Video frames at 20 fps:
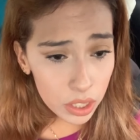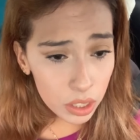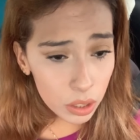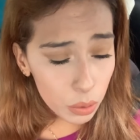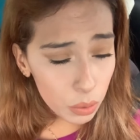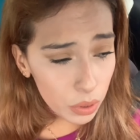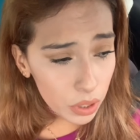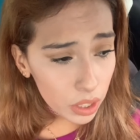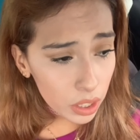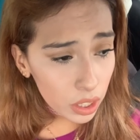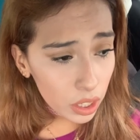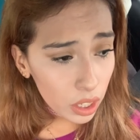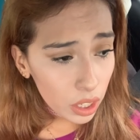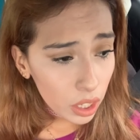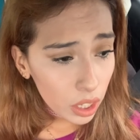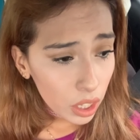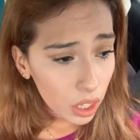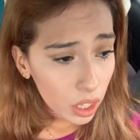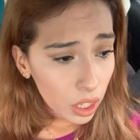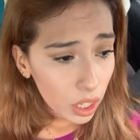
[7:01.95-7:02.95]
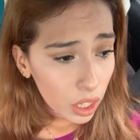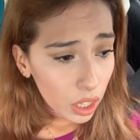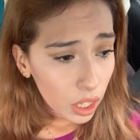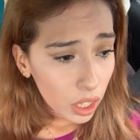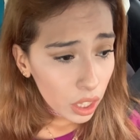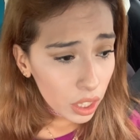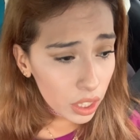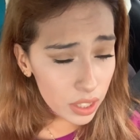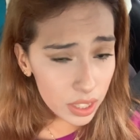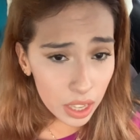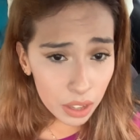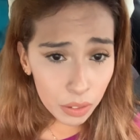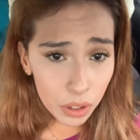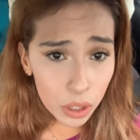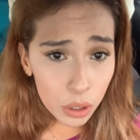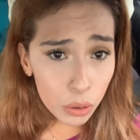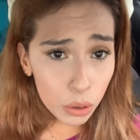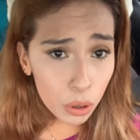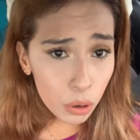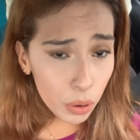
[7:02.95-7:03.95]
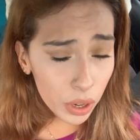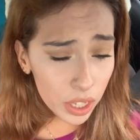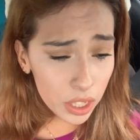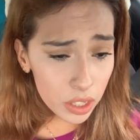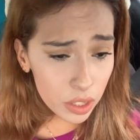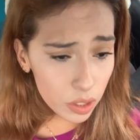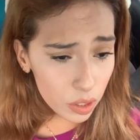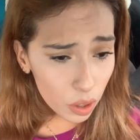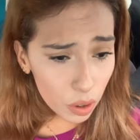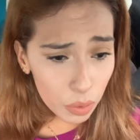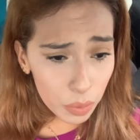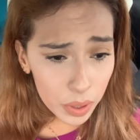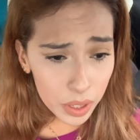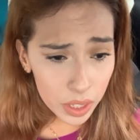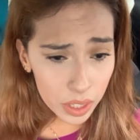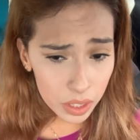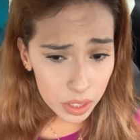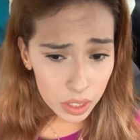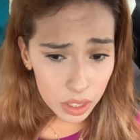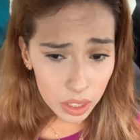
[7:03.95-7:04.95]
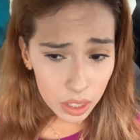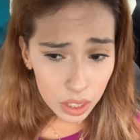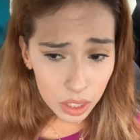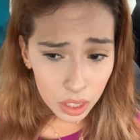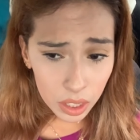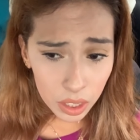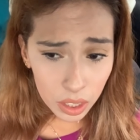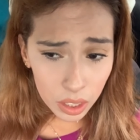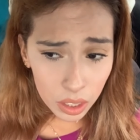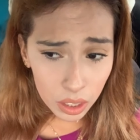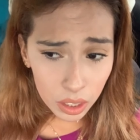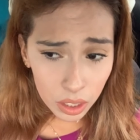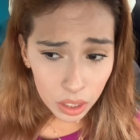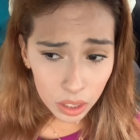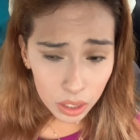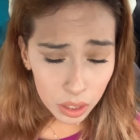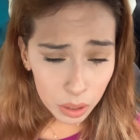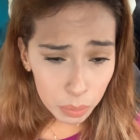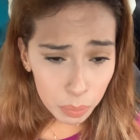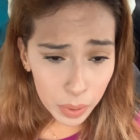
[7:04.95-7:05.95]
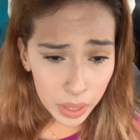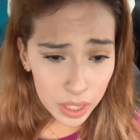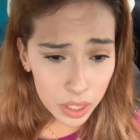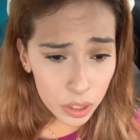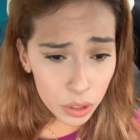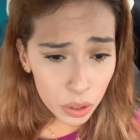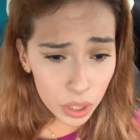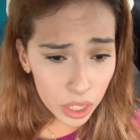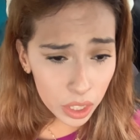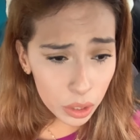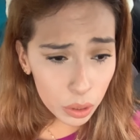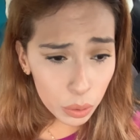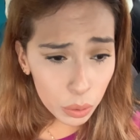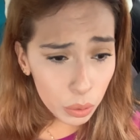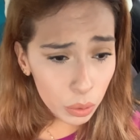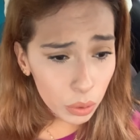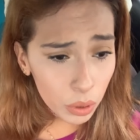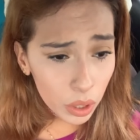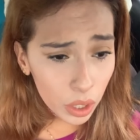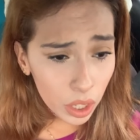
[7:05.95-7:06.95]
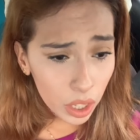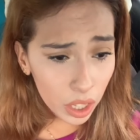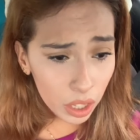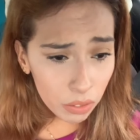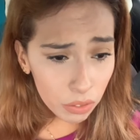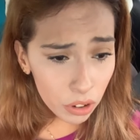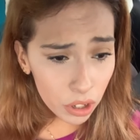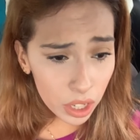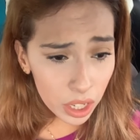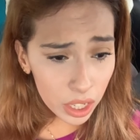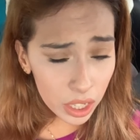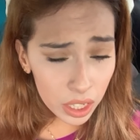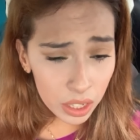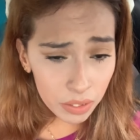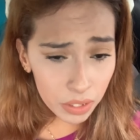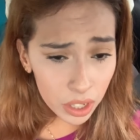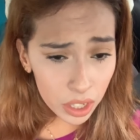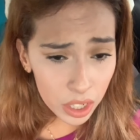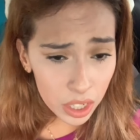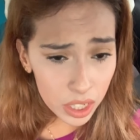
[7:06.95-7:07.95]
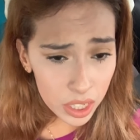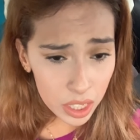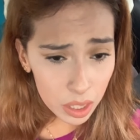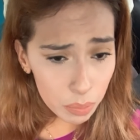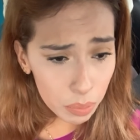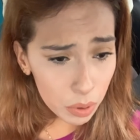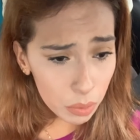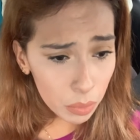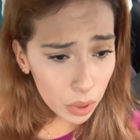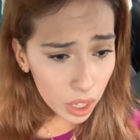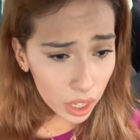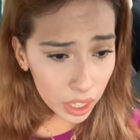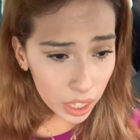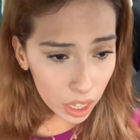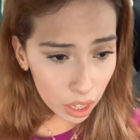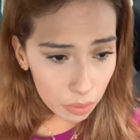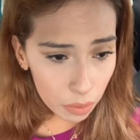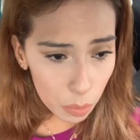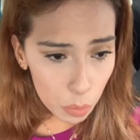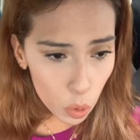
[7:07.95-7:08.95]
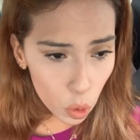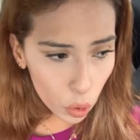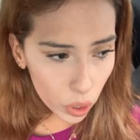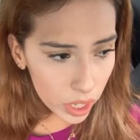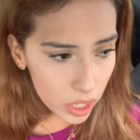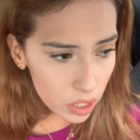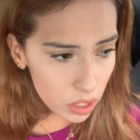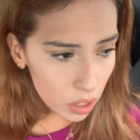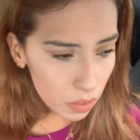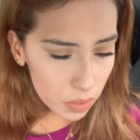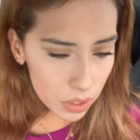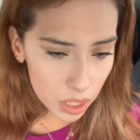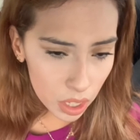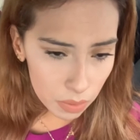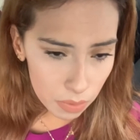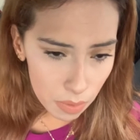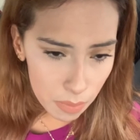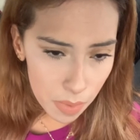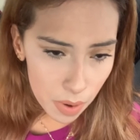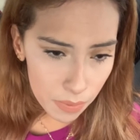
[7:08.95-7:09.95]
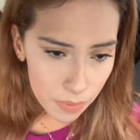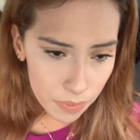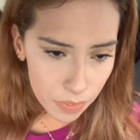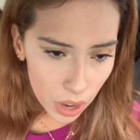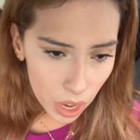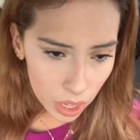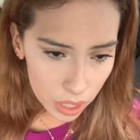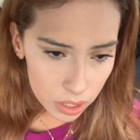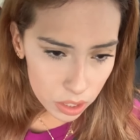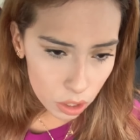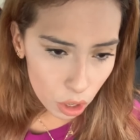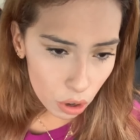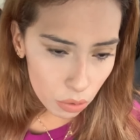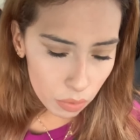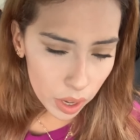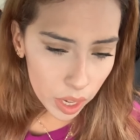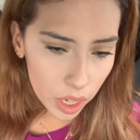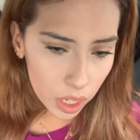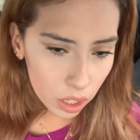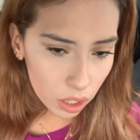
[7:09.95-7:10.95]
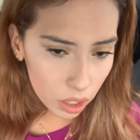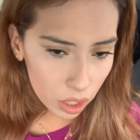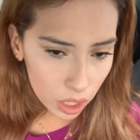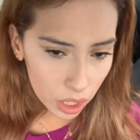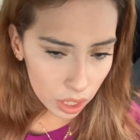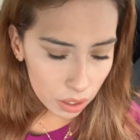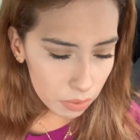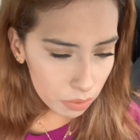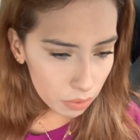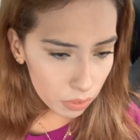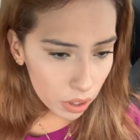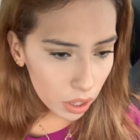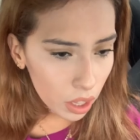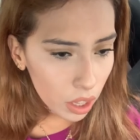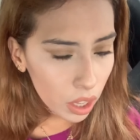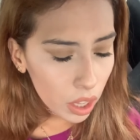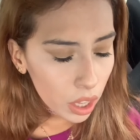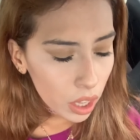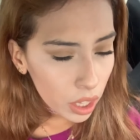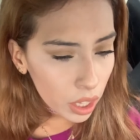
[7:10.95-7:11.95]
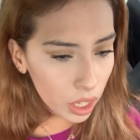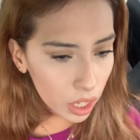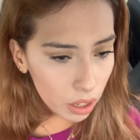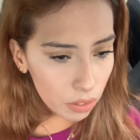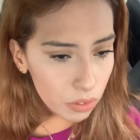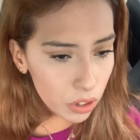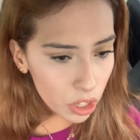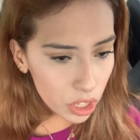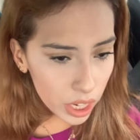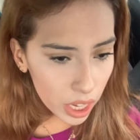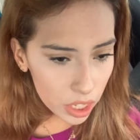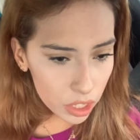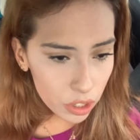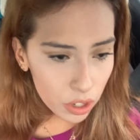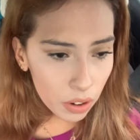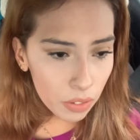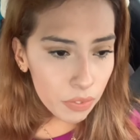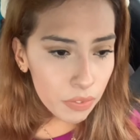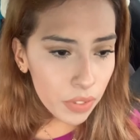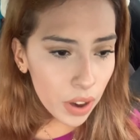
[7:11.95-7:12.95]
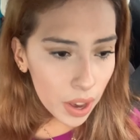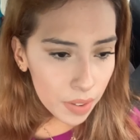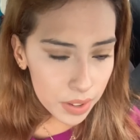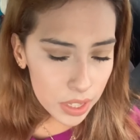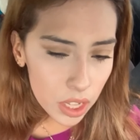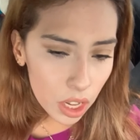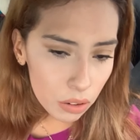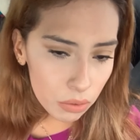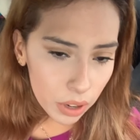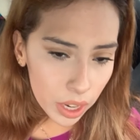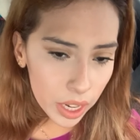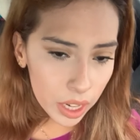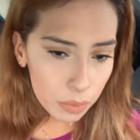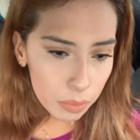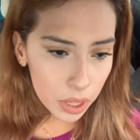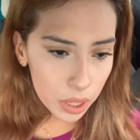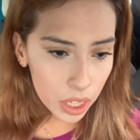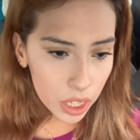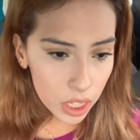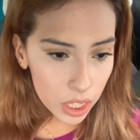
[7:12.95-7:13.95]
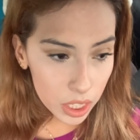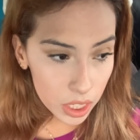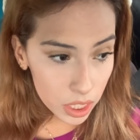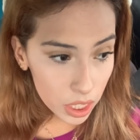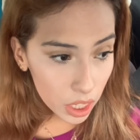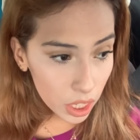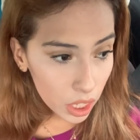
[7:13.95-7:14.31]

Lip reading: giving you great service. The best you can do, if you're not even gonna tip him, give him great service. Give him a 5-star rating. Give your Dasher a 5-star rating, because